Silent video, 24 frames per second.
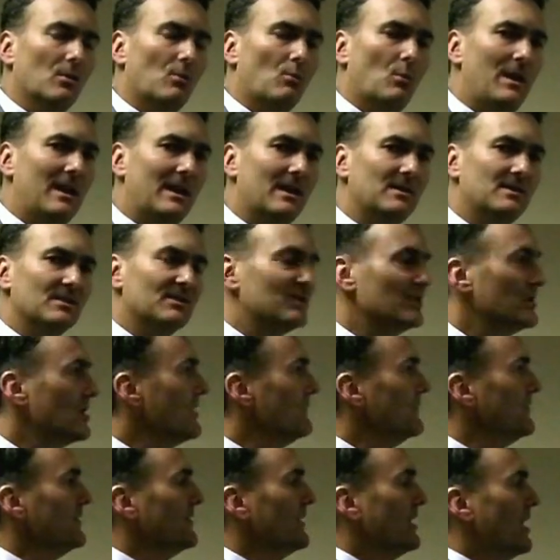we can
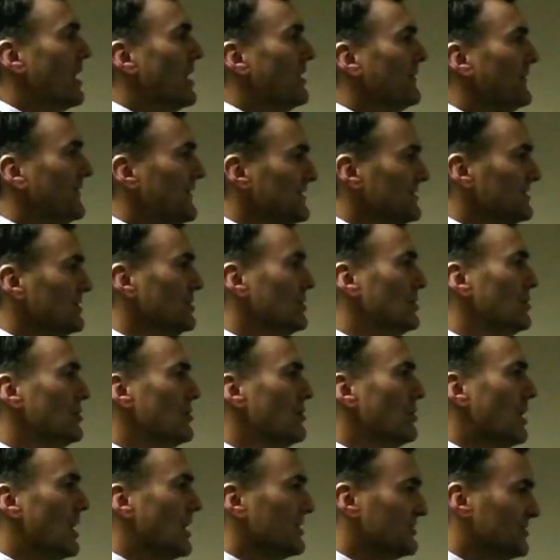discover that our
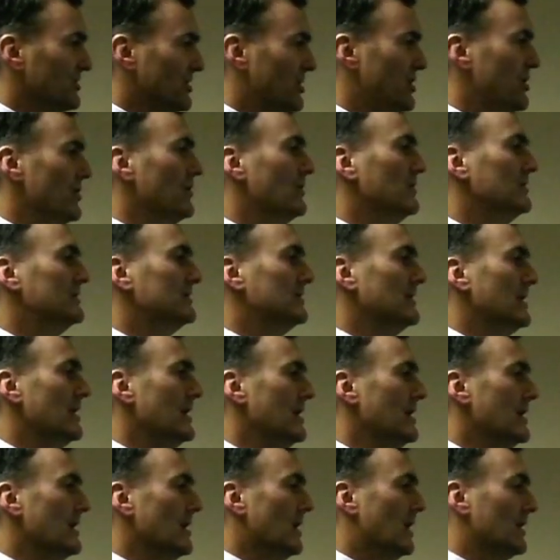physical, our
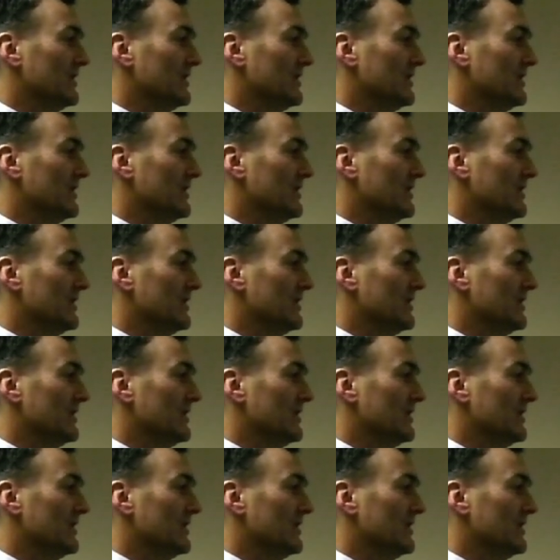security,